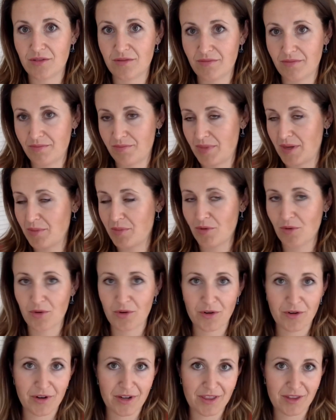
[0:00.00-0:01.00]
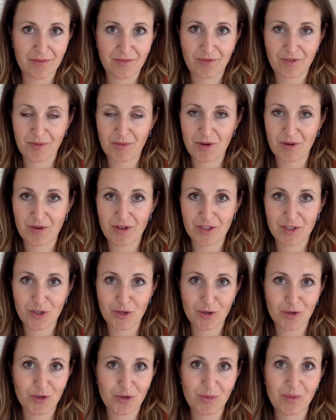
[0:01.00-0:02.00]
people ordering them from you on
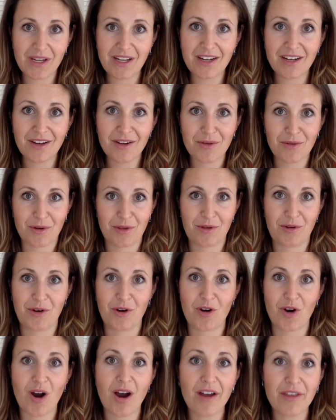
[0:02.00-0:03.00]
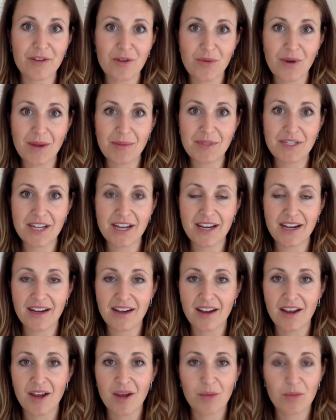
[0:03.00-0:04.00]
social media or through your author website,
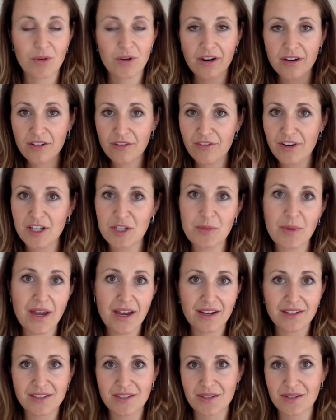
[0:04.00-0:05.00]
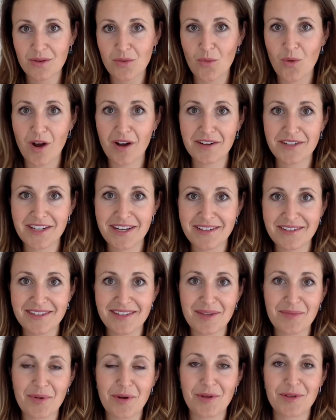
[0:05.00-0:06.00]
put on your face mask, walk down to
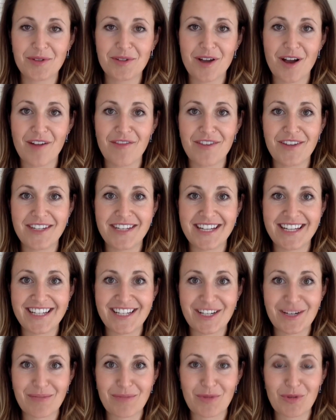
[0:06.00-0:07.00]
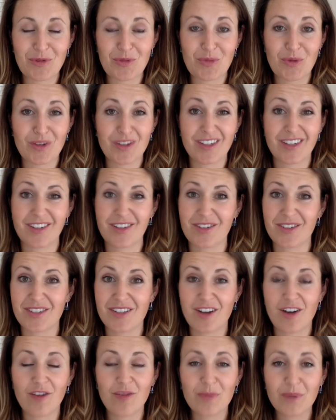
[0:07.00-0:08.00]
the post office and ship those books out
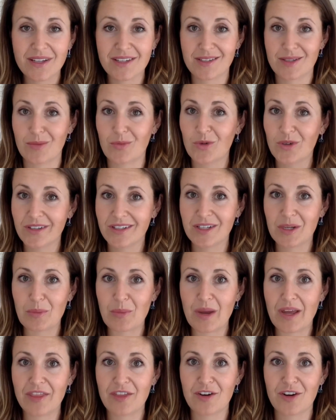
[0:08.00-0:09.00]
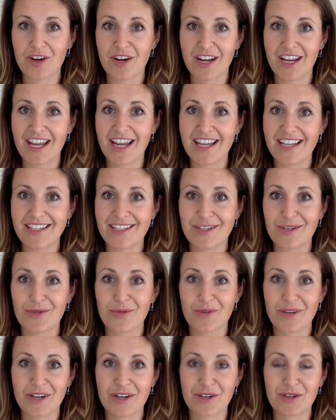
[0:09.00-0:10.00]
yourself, because I'm willing to bet they're going to get to
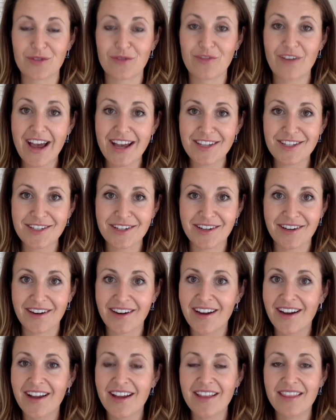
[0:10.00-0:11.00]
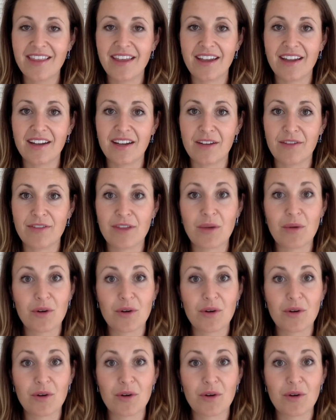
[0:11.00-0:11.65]
readers faster than if they were to